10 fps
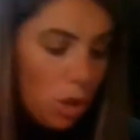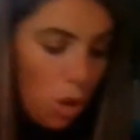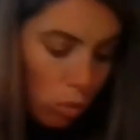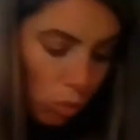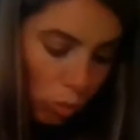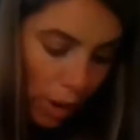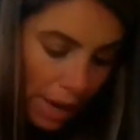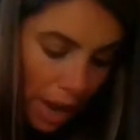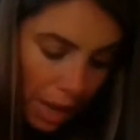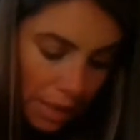going to go
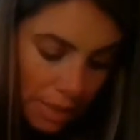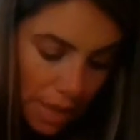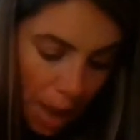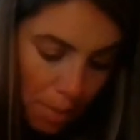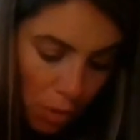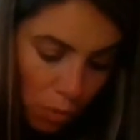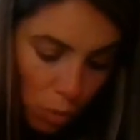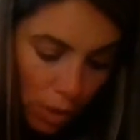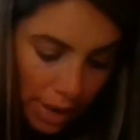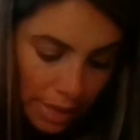right on top of
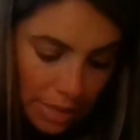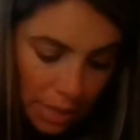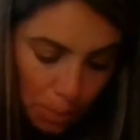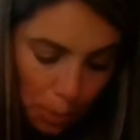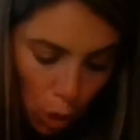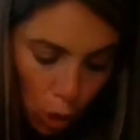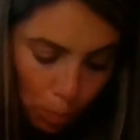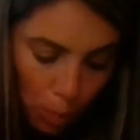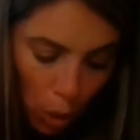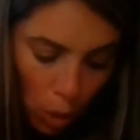what I did
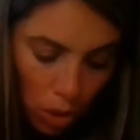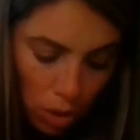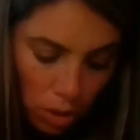purple.